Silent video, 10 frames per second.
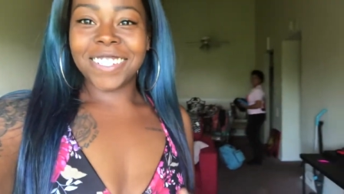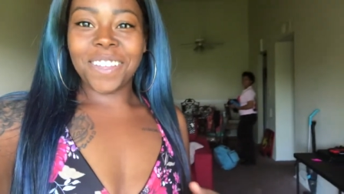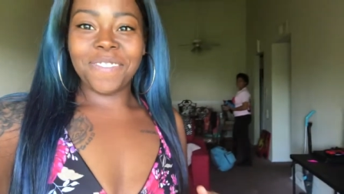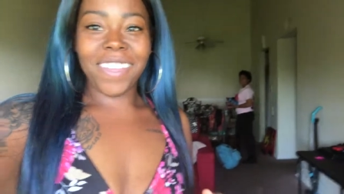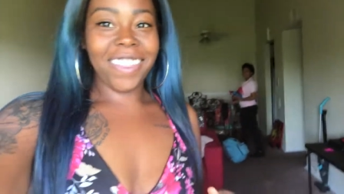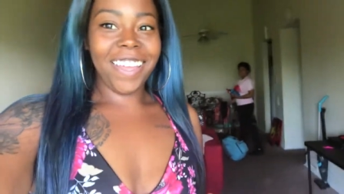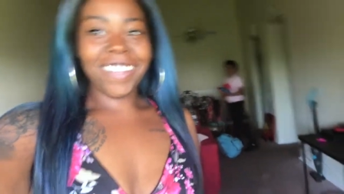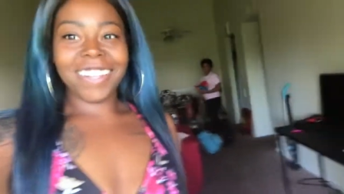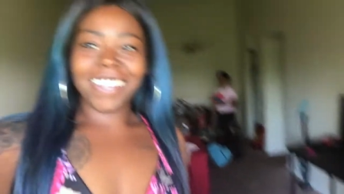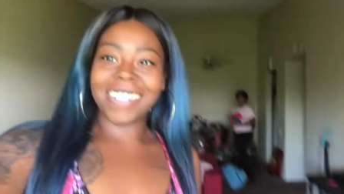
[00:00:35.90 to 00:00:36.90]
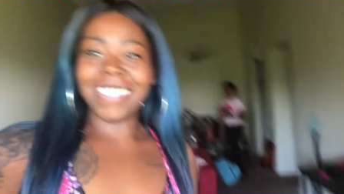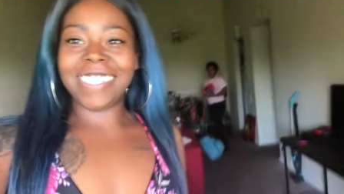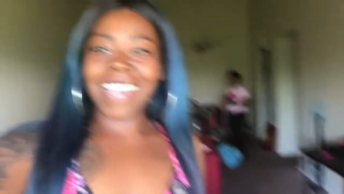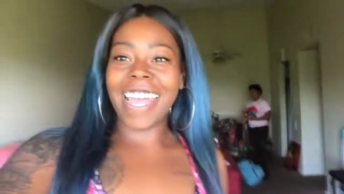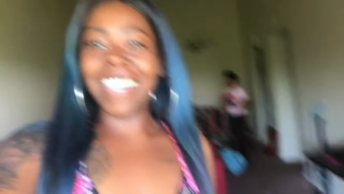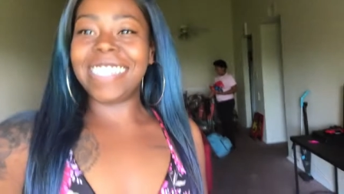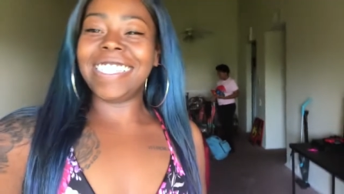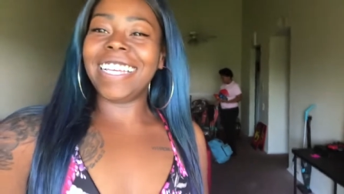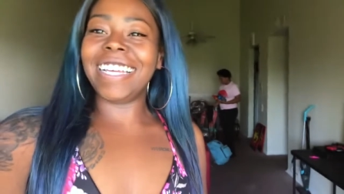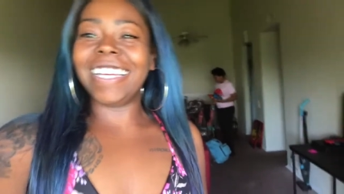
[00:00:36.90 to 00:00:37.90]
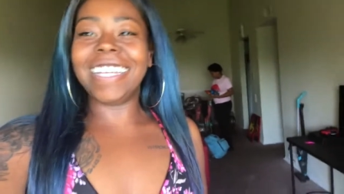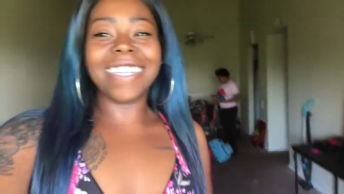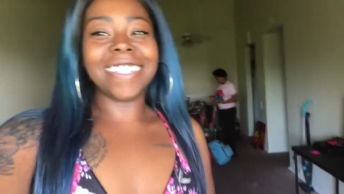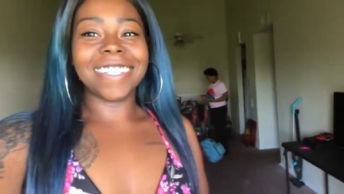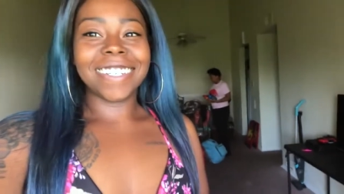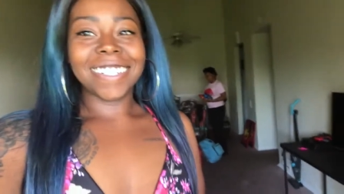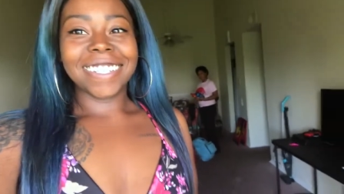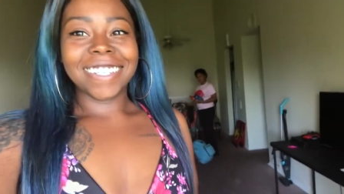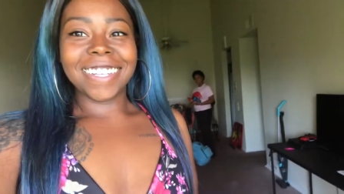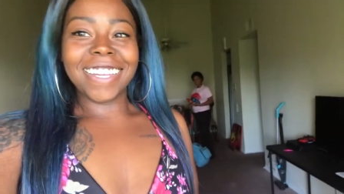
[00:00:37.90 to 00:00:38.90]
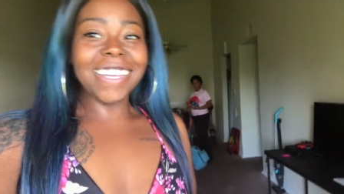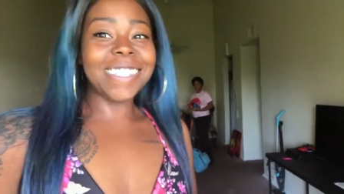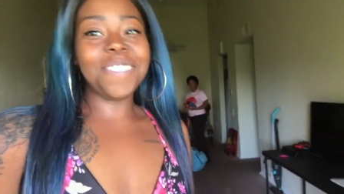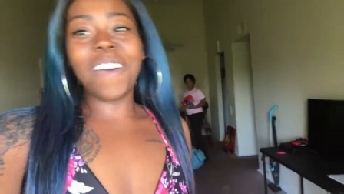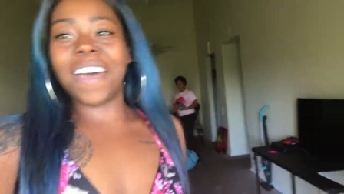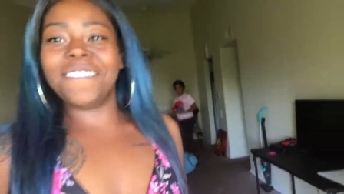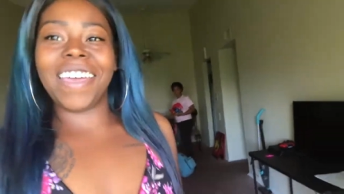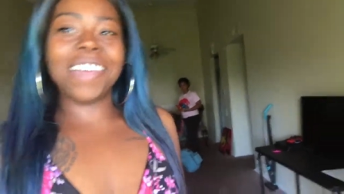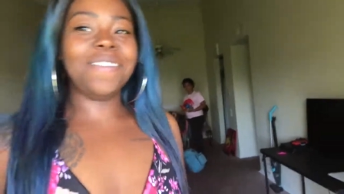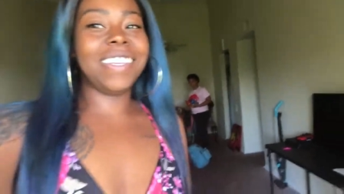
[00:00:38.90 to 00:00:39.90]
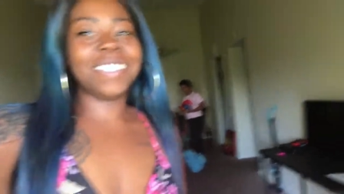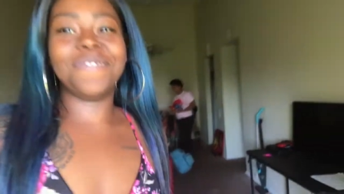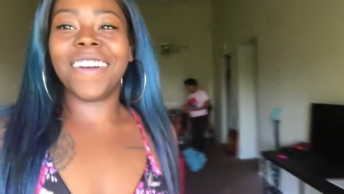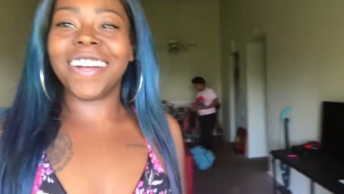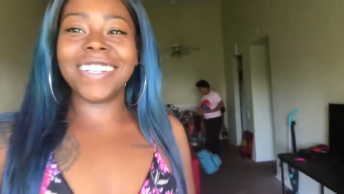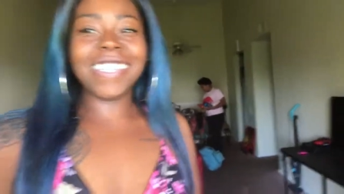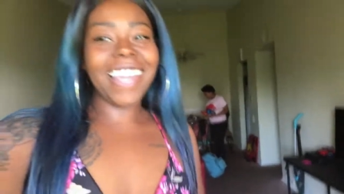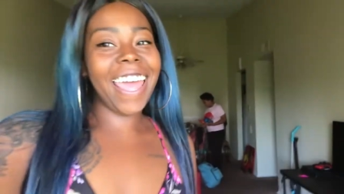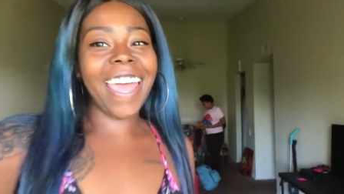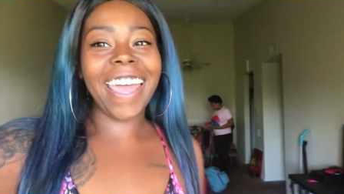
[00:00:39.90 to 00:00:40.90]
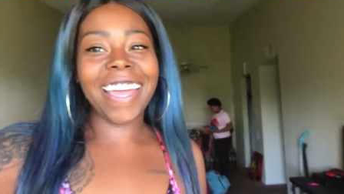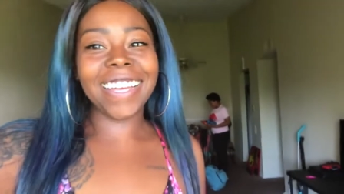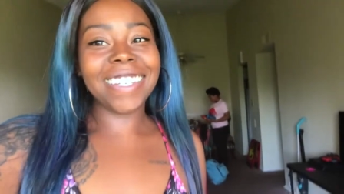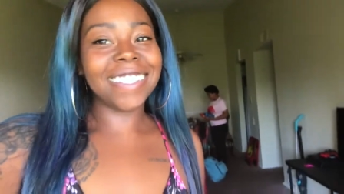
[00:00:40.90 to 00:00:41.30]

up right there. There's Daisy. Up, it's yeah? my baby's birthday.